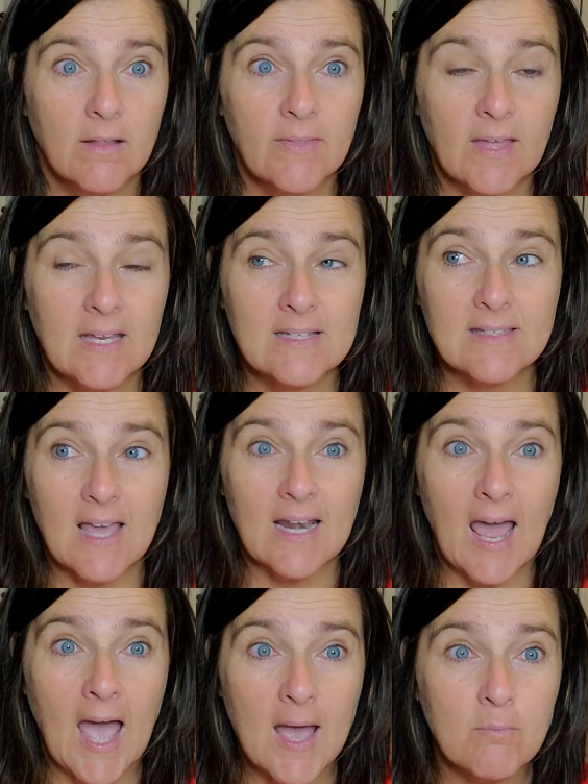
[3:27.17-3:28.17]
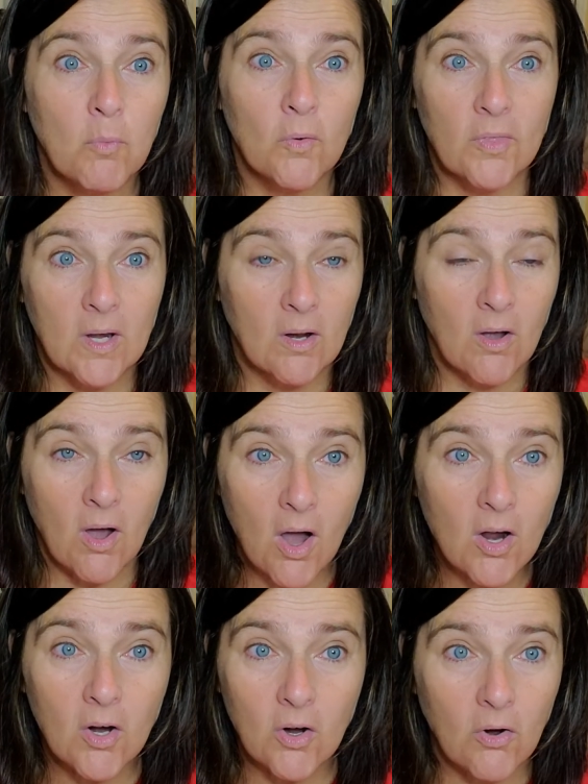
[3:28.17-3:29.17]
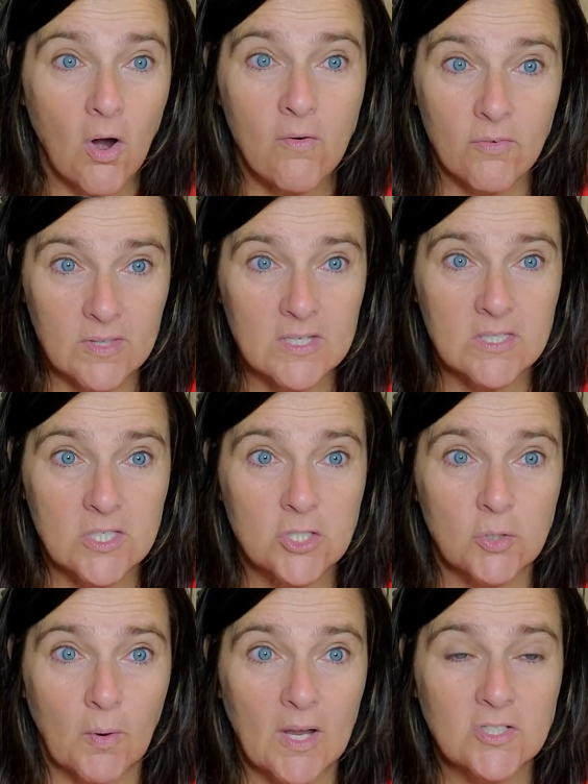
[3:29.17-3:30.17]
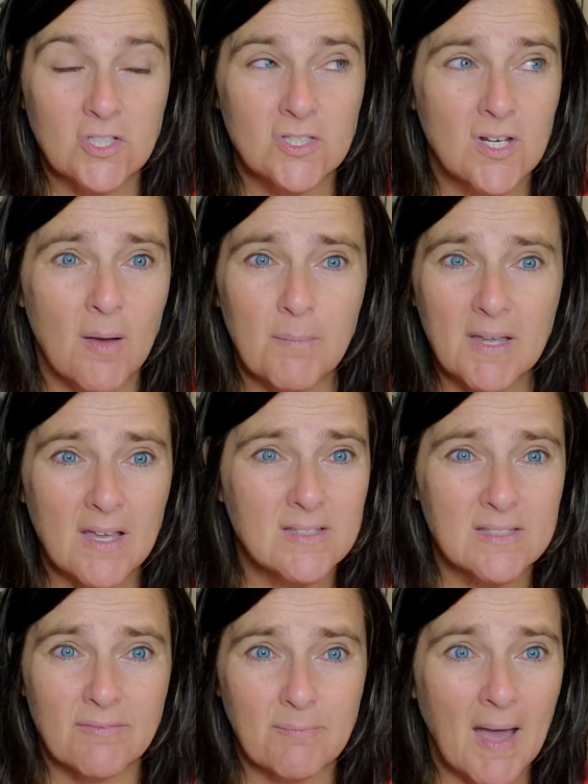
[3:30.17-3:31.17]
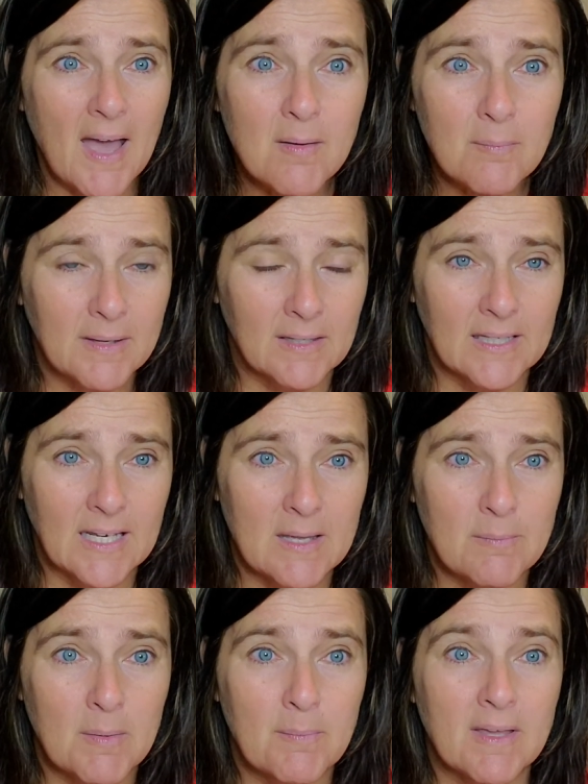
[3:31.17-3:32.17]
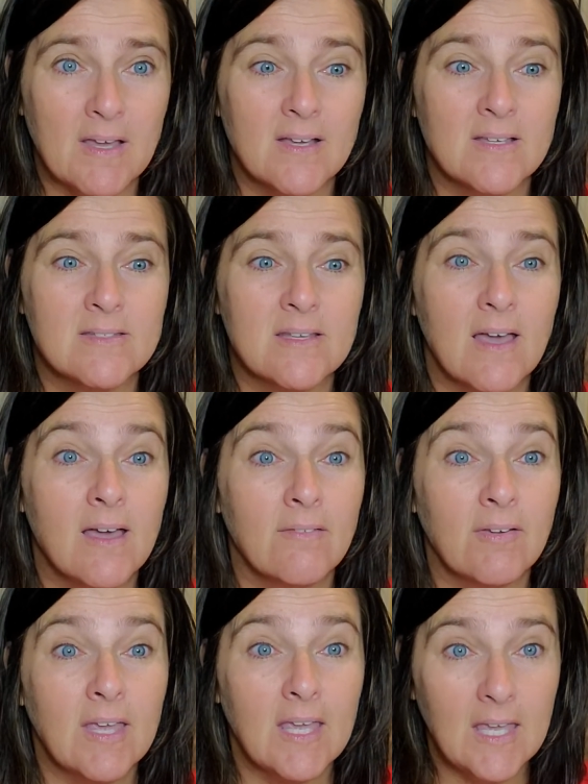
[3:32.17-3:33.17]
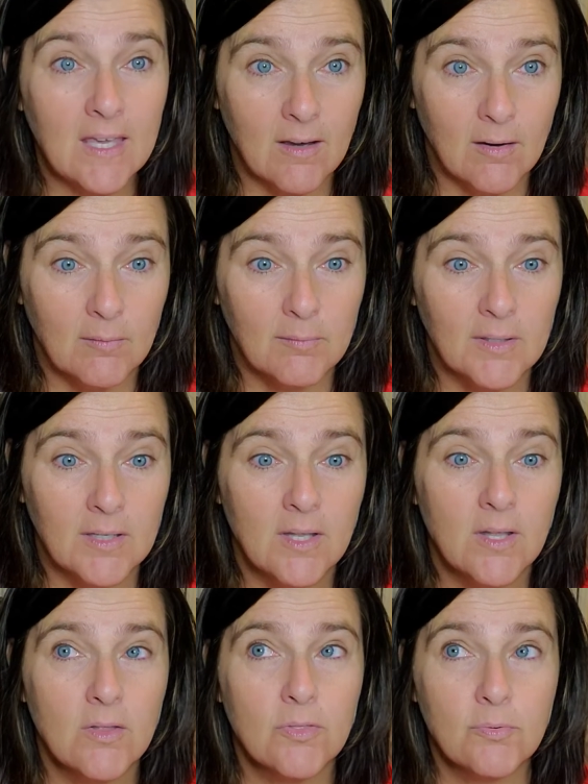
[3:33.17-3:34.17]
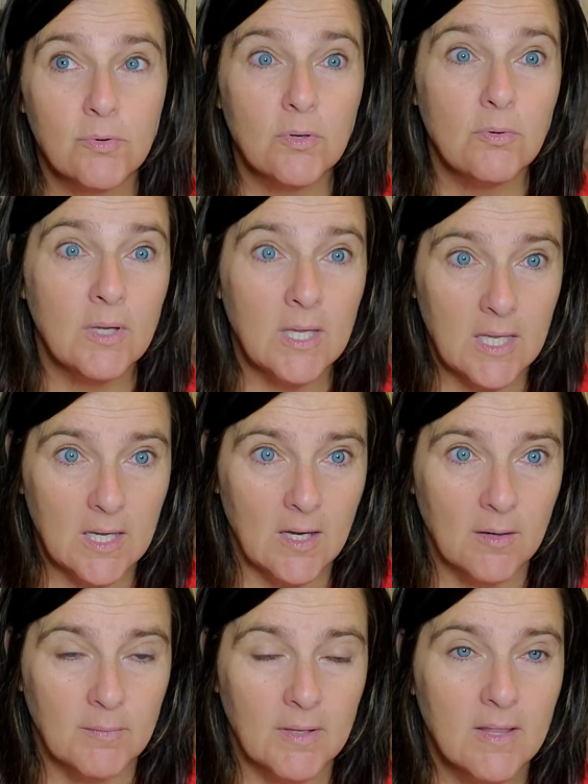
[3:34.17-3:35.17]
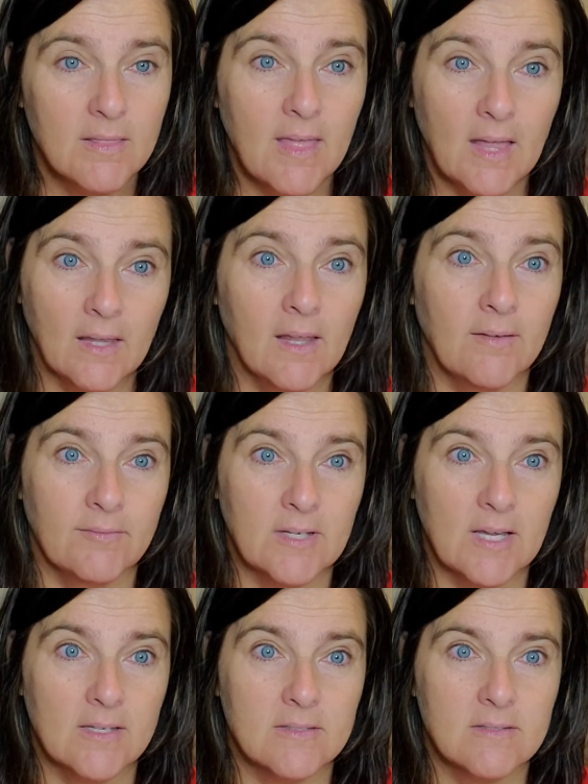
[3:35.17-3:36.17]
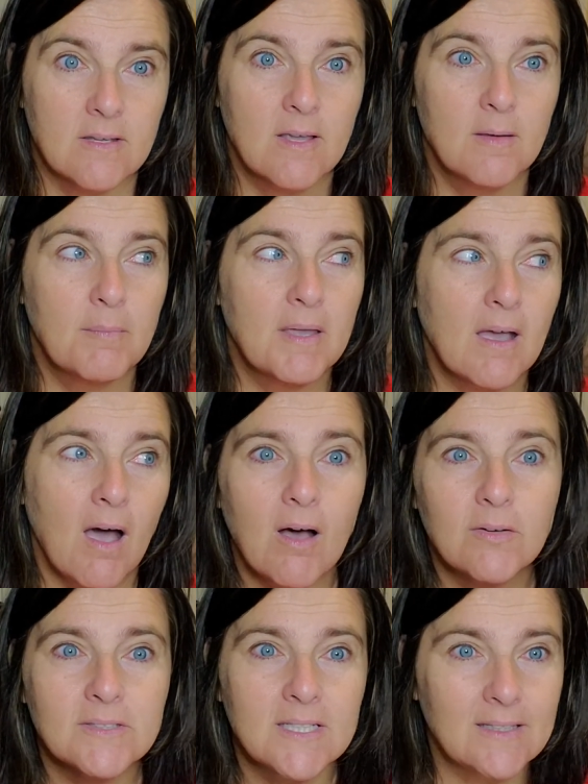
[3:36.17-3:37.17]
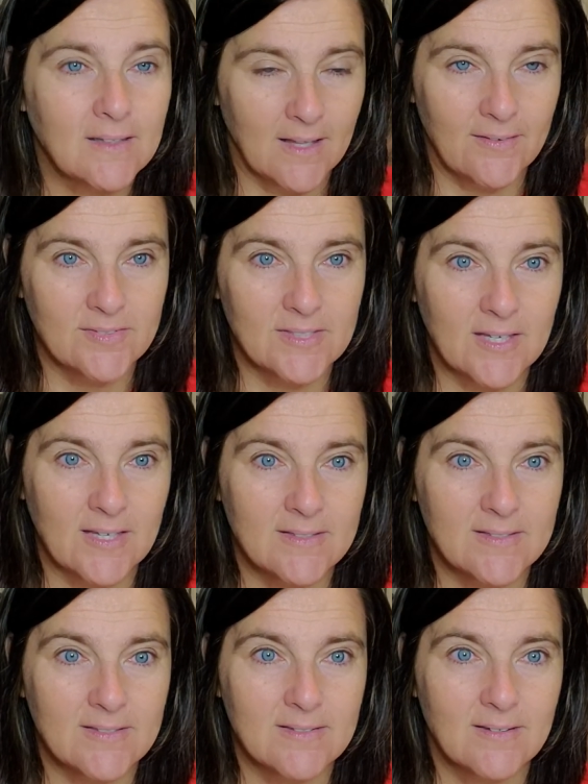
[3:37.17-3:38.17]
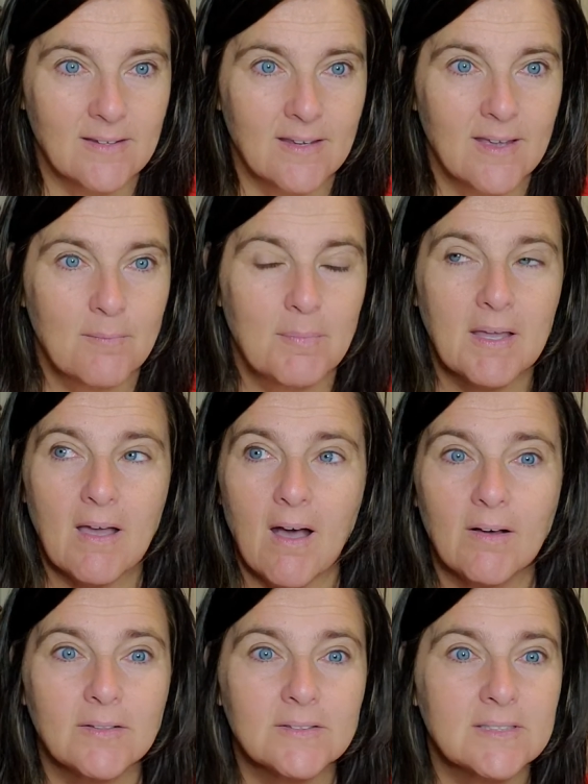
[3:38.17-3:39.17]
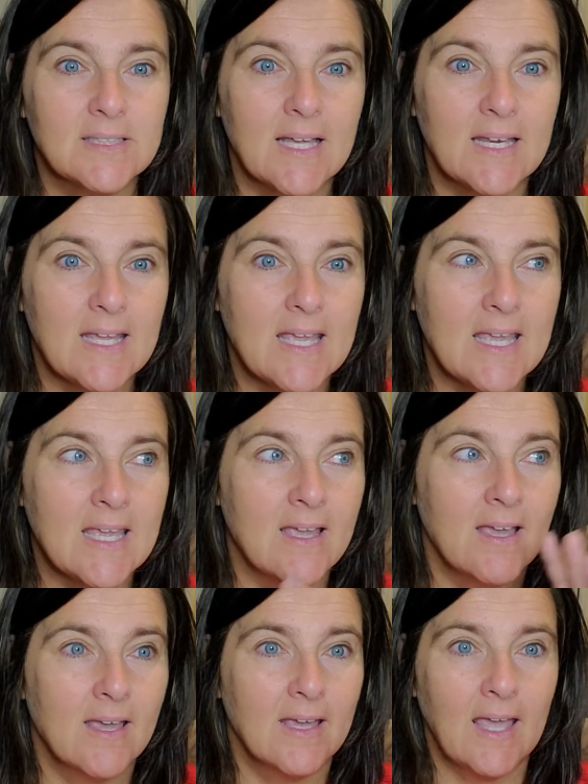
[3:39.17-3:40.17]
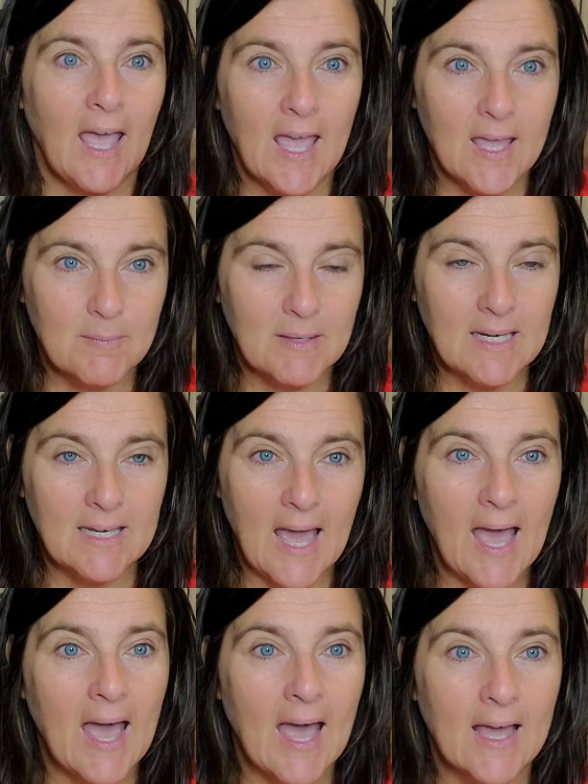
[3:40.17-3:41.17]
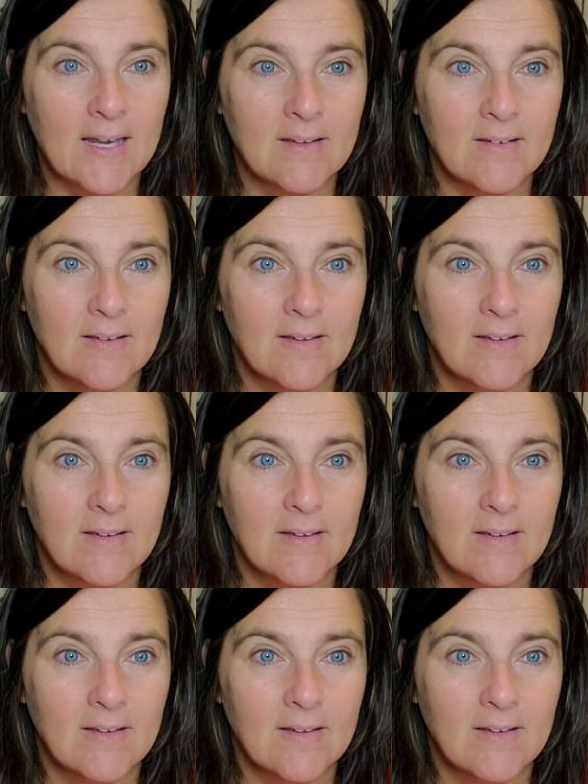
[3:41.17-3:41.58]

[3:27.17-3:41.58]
That he's and I'm more than a conqueror over these situations, not because of my ability, but because of Him, through Him that loved us, because He loves us, because that He came and He died